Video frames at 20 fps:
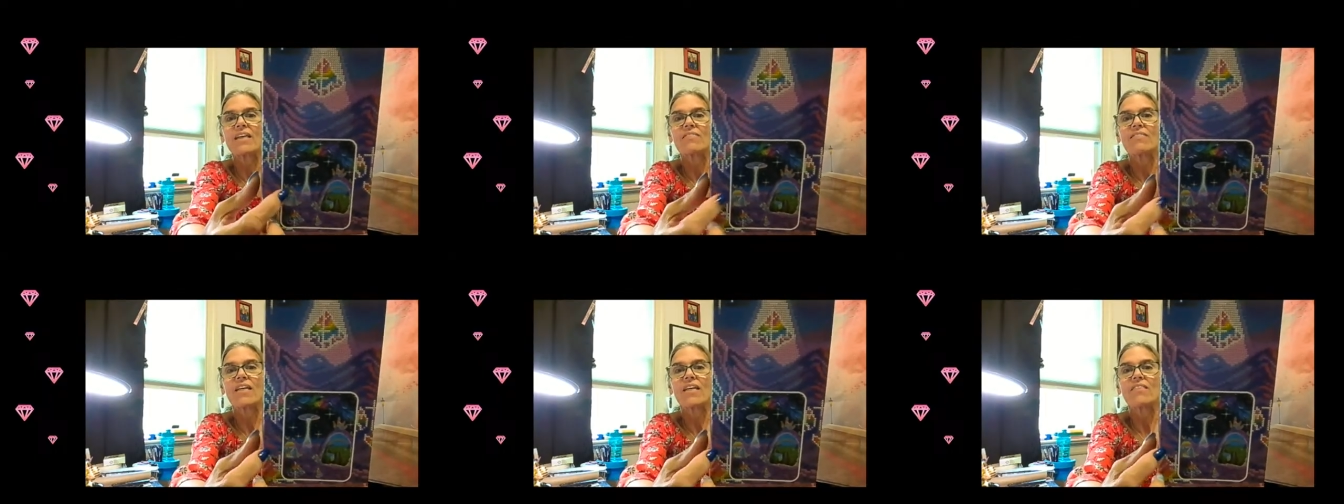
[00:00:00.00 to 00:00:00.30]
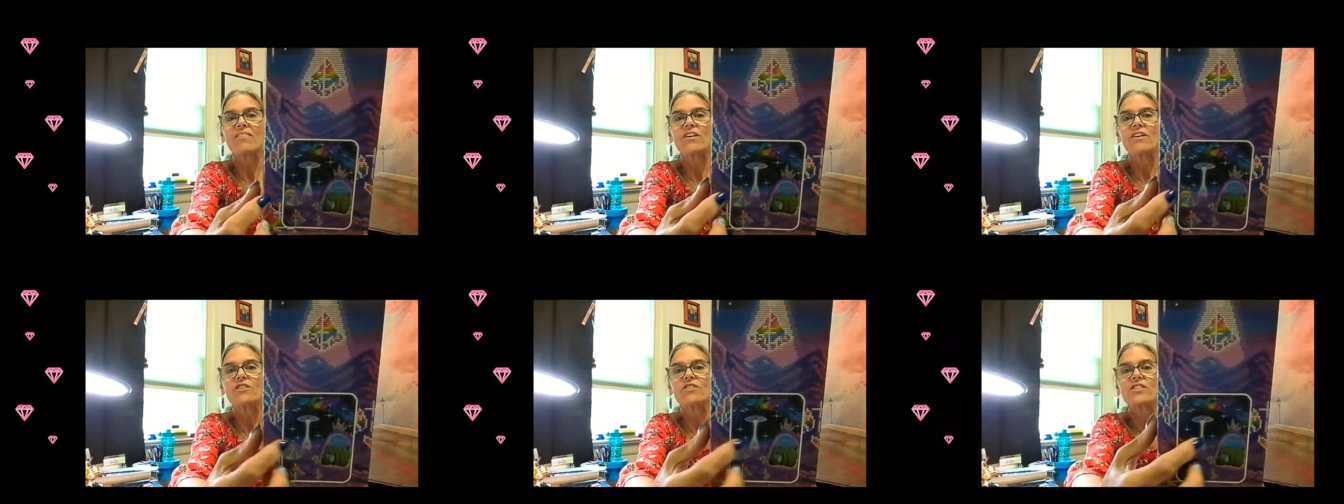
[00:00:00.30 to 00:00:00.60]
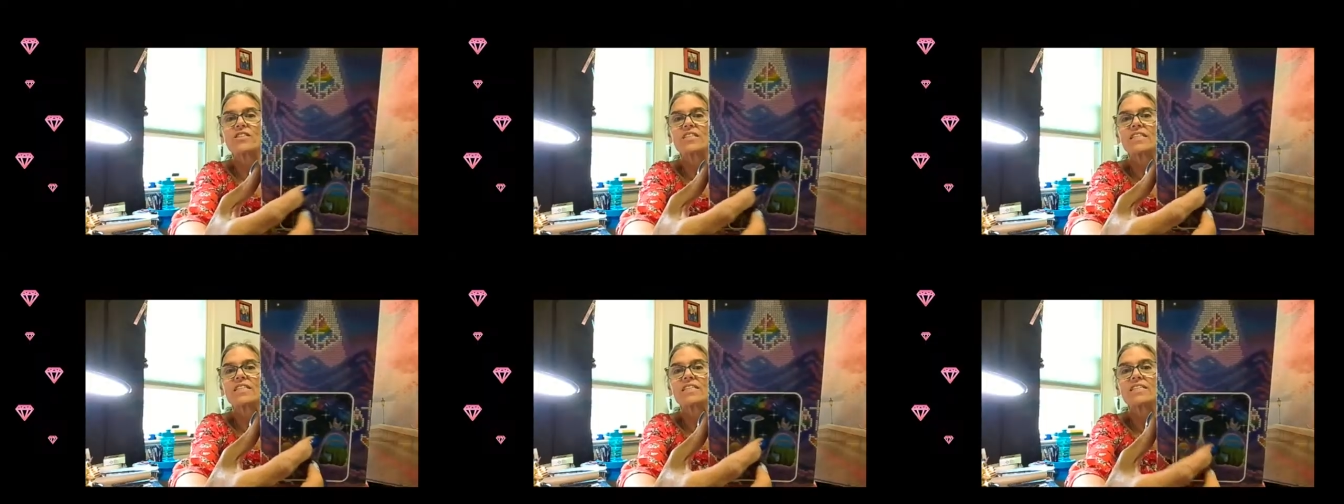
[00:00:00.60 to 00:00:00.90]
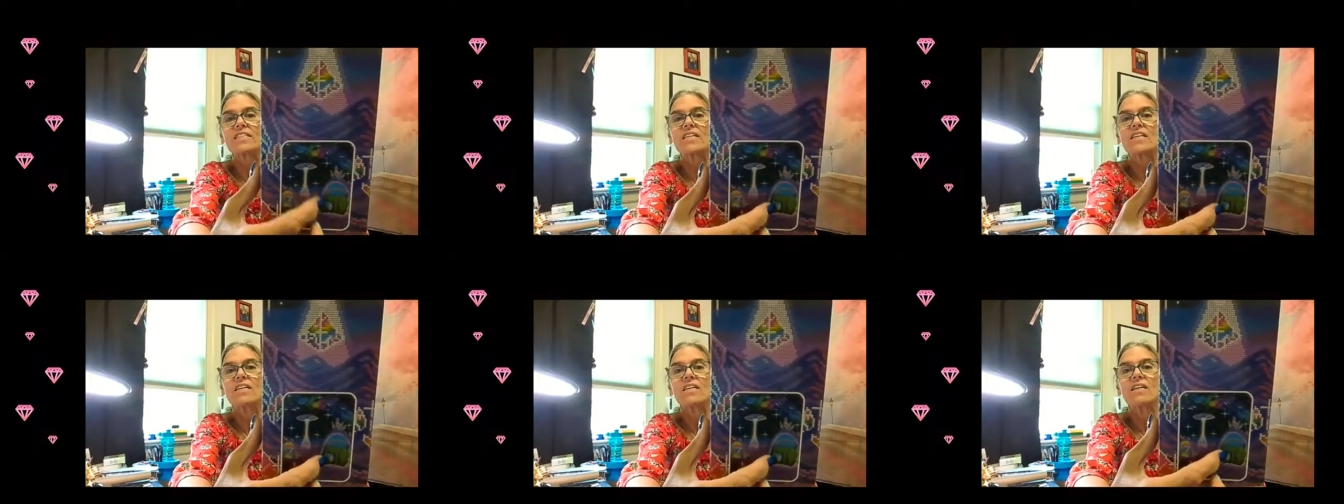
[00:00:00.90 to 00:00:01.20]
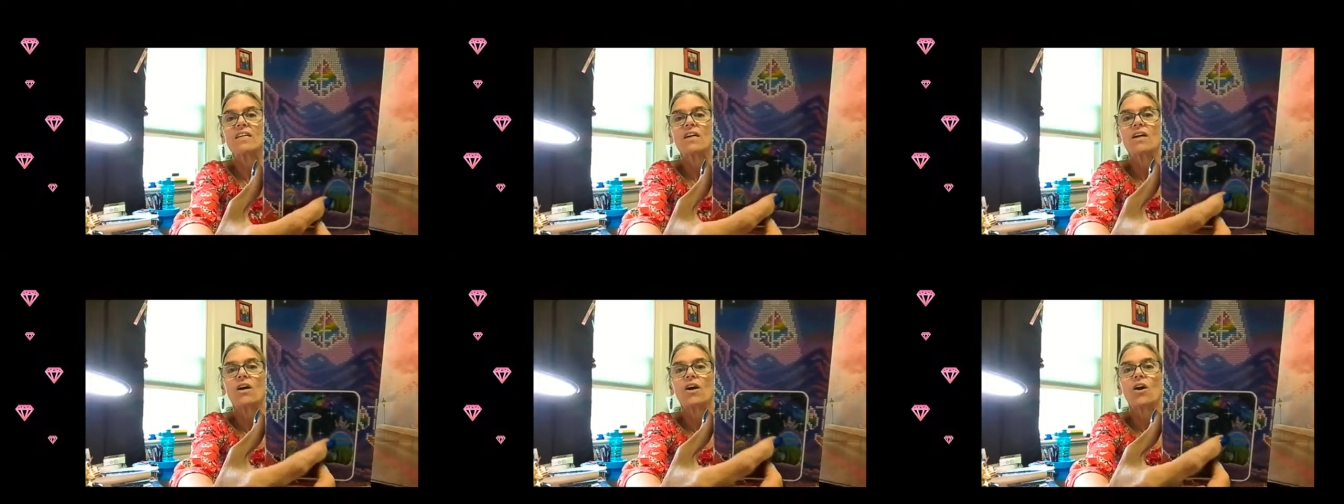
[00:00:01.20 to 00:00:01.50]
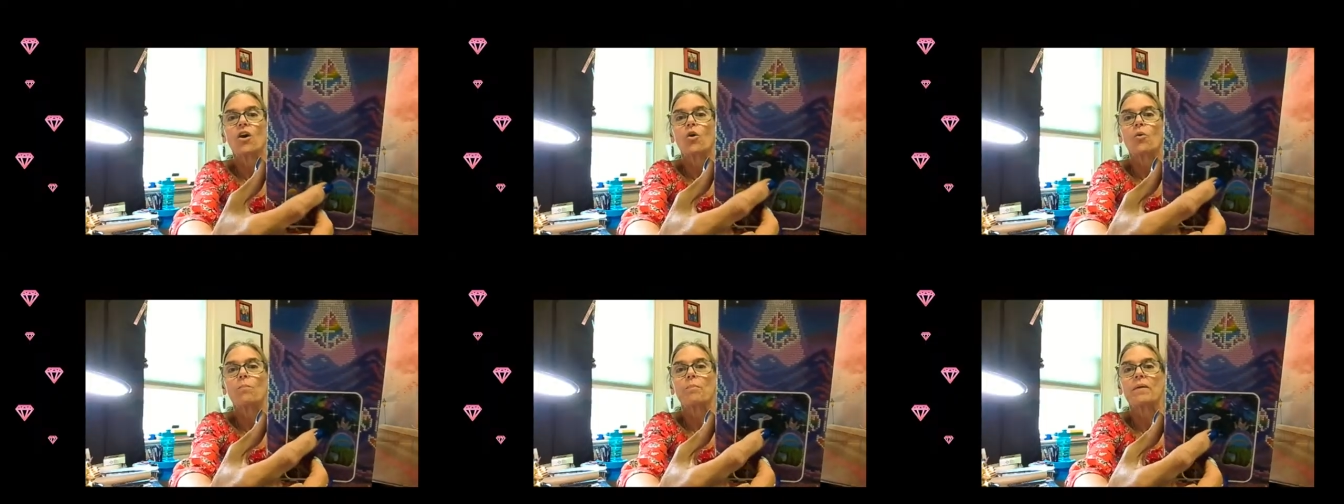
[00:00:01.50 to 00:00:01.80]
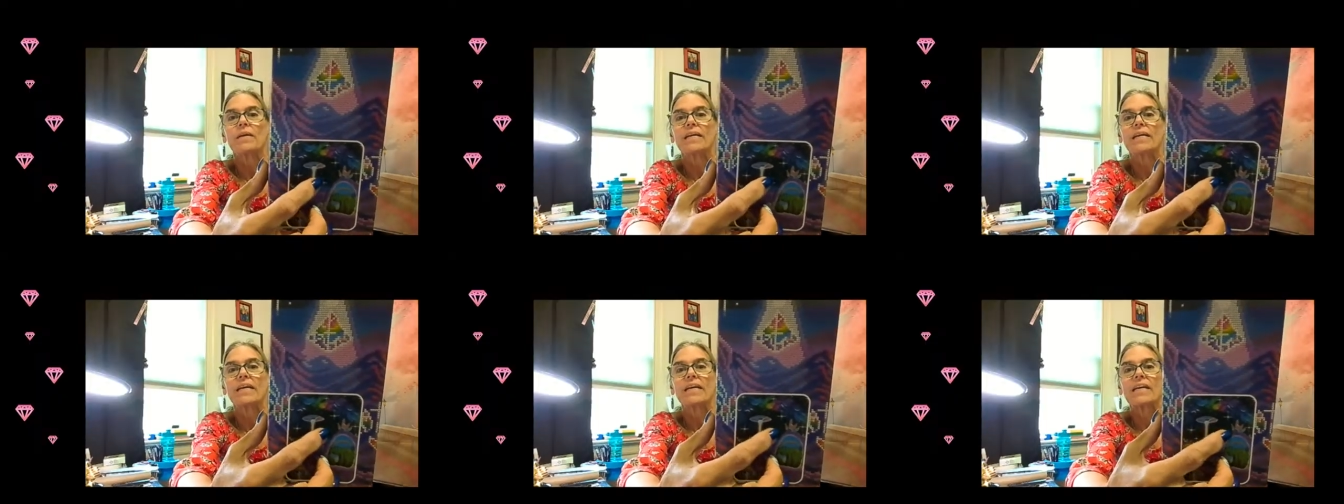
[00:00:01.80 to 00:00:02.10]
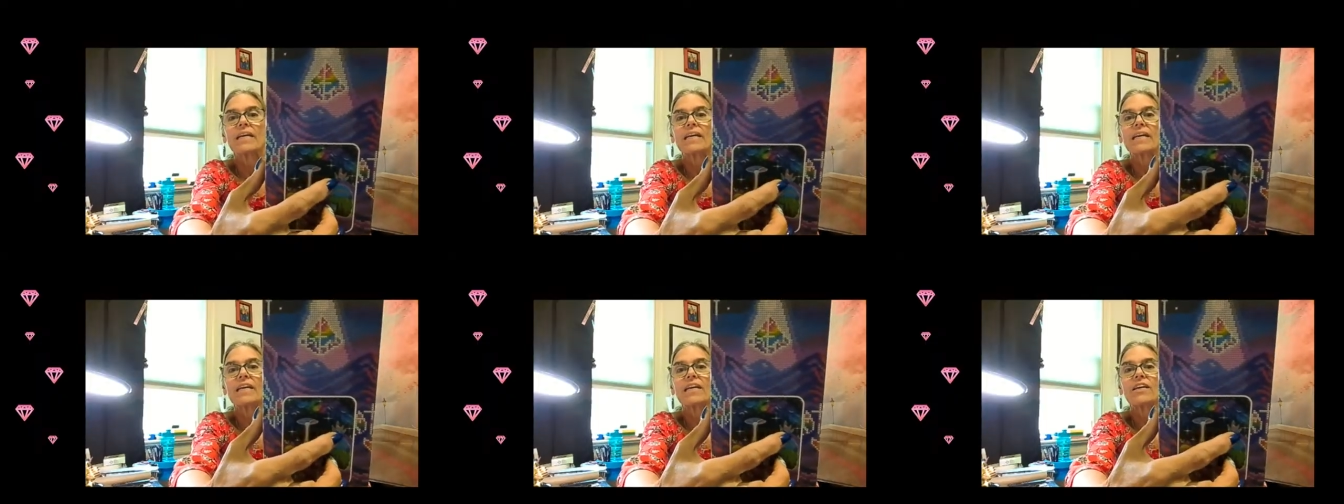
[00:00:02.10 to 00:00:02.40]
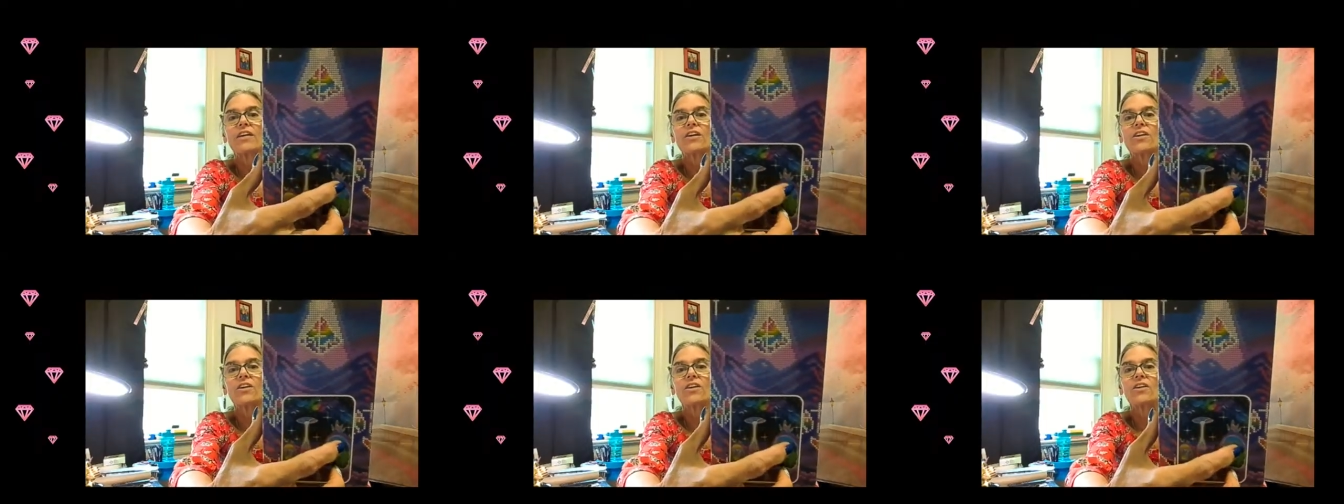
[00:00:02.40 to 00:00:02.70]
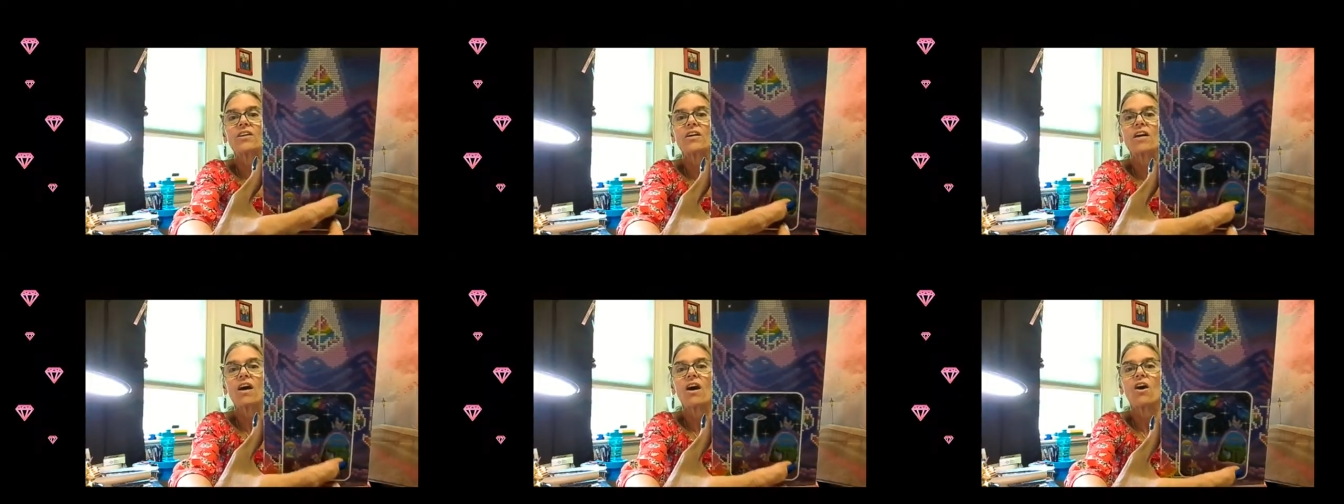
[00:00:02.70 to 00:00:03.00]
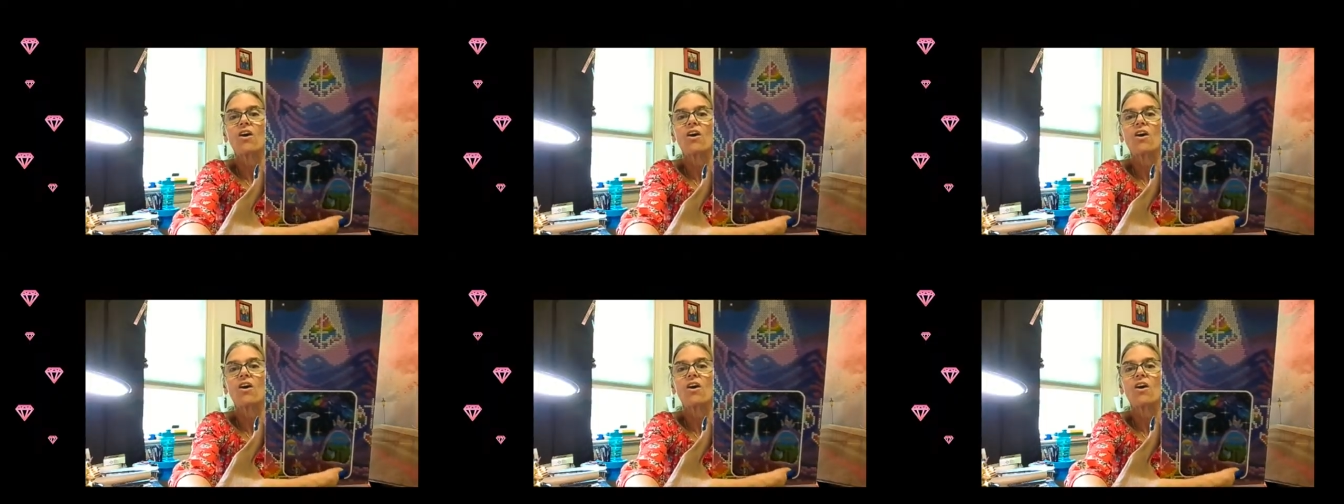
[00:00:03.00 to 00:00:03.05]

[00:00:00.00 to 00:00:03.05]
And then there's this opening here.